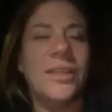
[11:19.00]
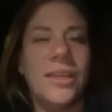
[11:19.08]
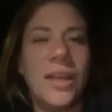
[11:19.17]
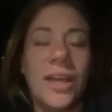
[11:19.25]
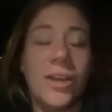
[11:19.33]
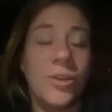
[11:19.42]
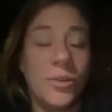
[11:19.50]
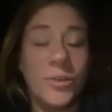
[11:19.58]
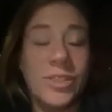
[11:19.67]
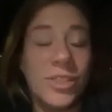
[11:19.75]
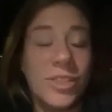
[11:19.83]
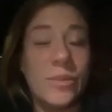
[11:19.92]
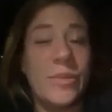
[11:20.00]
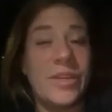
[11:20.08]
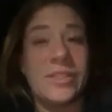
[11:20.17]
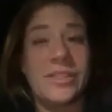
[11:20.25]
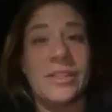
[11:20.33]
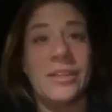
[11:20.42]
I don't know, it's just the
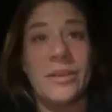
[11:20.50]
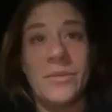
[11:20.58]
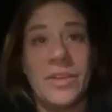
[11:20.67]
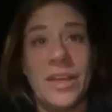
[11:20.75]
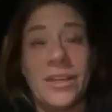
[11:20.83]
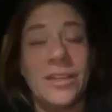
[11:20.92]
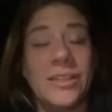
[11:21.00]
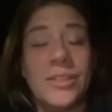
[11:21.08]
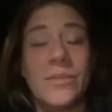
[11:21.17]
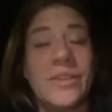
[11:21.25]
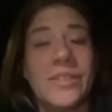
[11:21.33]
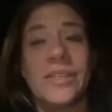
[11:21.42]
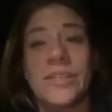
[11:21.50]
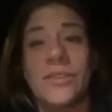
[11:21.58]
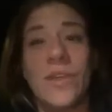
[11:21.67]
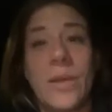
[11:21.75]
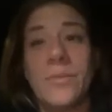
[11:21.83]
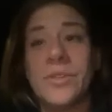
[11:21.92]
best. I mean, I think it's the best thing that's
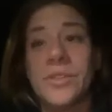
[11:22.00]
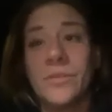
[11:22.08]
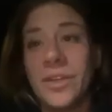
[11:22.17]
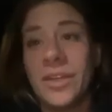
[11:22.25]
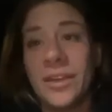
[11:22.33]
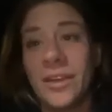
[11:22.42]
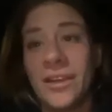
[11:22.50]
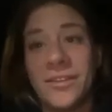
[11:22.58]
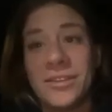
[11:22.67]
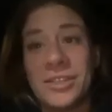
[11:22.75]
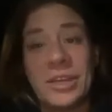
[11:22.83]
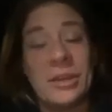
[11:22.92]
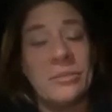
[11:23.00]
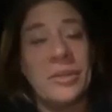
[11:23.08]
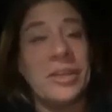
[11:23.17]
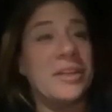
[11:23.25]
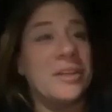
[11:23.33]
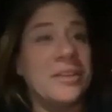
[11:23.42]
ever happened to me. Honestly, I'm
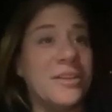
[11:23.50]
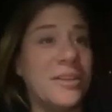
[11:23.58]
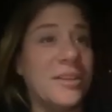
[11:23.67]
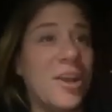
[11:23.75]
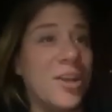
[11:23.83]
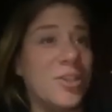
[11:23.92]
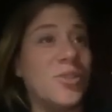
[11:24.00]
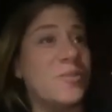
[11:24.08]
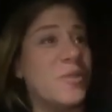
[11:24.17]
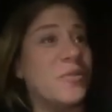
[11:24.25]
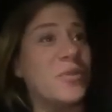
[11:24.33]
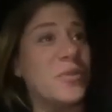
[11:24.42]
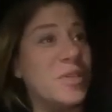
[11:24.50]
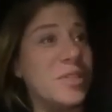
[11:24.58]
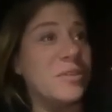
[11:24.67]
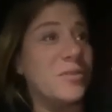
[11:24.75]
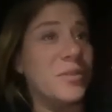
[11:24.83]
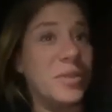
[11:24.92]
like, God chose me for a
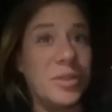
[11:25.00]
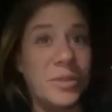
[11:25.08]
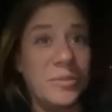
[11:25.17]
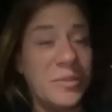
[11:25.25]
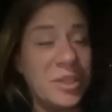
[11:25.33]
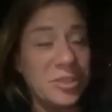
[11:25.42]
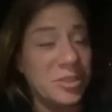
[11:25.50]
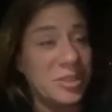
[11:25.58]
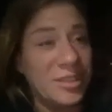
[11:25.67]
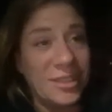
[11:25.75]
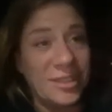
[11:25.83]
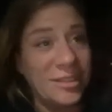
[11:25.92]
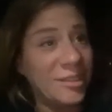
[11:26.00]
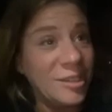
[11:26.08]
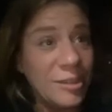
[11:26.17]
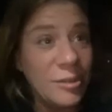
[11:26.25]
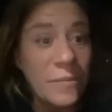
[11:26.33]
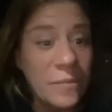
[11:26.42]
reason for my children, and
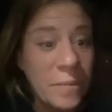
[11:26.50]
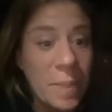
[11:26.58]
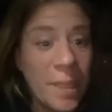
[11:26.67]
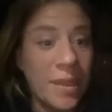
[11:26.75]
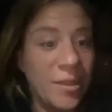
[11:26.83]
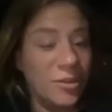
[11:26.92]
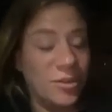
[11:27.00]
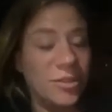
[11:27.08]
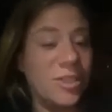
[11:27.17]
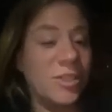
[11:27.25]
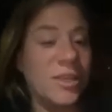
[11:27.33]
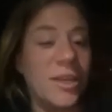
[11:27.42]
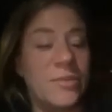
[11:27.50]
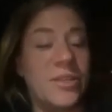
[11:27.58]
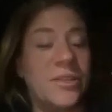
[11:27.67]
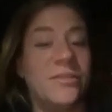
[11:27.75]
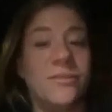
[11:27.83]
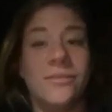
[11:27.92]
you just got to
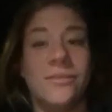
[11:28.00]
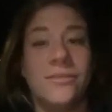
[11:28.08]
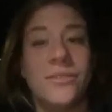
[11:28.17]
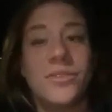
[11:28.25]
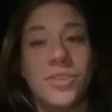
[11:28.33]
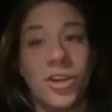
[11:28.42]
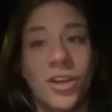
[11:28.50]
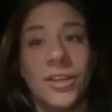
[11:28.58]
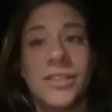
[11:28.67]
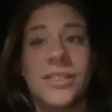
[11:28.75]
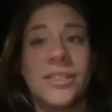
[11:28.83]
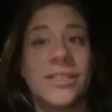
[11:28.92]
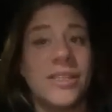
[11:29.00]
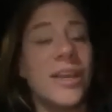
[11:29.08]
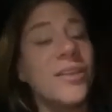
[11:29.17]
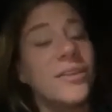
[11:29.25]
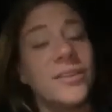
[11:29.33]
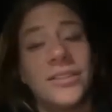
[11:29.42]
be strong and stick
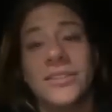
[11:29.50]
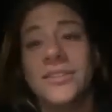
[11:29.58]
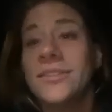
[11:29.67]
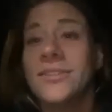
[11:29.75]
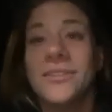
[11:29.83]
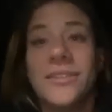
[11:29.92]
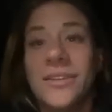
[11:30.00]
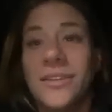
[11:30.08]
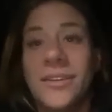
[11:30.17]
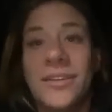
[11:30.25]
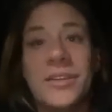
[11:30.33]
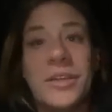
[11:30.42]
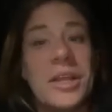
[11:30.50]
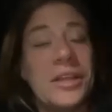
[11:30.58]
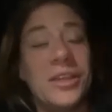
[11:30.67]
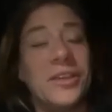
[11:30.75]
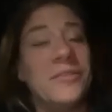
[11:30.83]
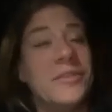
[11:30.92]
together and
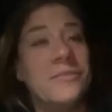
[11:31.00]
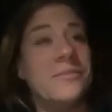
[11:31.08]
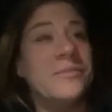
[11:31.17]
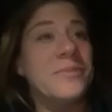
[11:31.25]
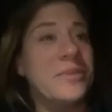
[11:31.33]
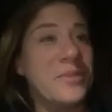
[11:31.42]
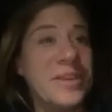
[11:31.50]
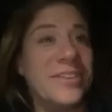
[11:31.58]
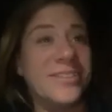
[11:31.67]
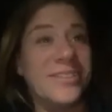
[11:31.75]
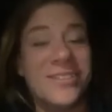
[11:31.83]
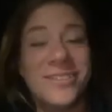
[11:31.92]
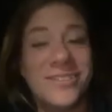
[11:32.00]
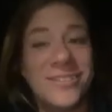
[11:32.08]
love him the way he is.